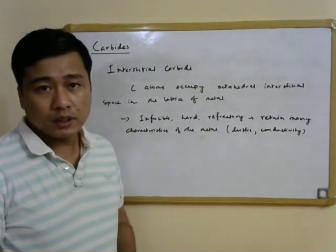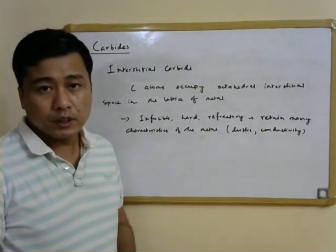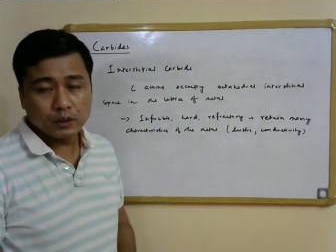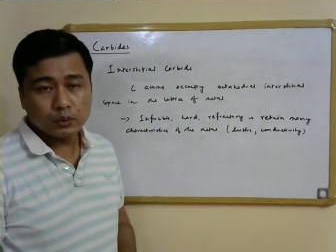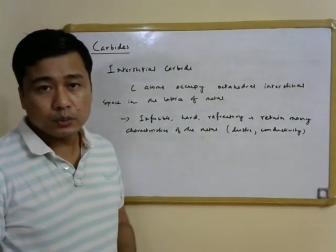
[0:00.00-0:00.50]

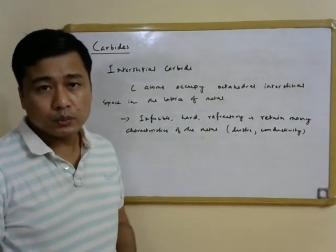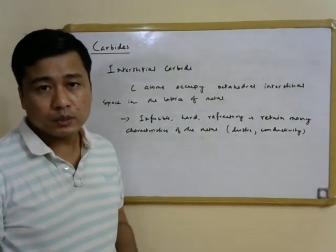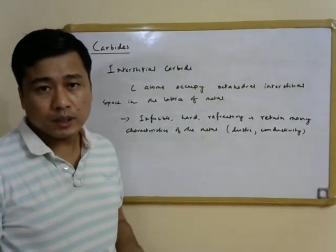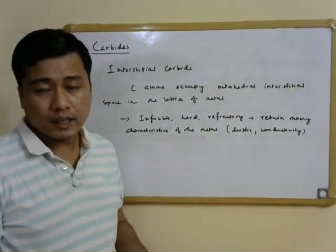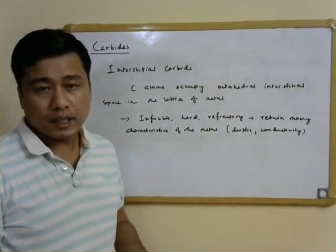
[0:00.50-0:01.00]

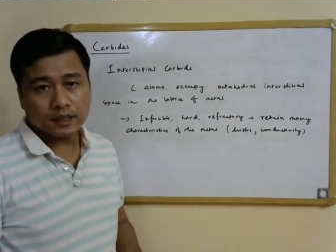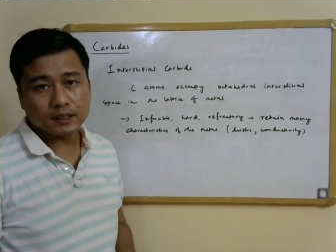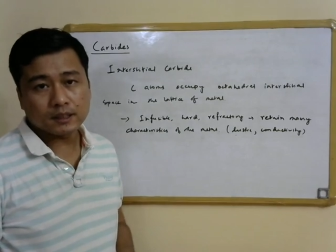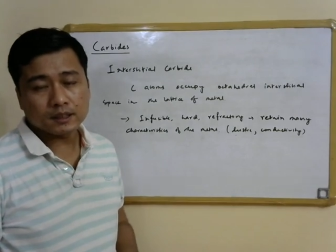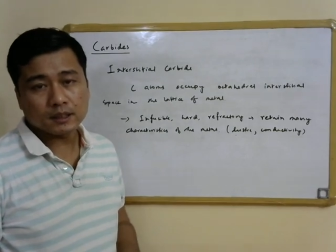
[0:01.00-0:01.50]
used
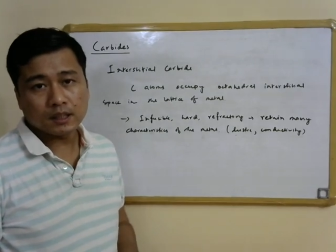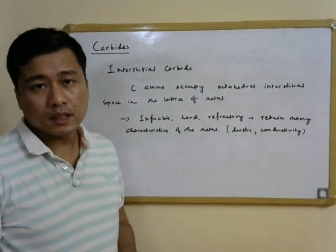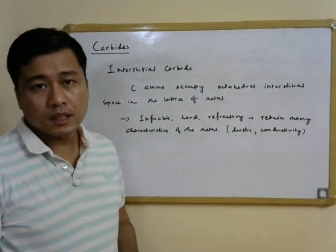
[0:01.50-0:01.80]
as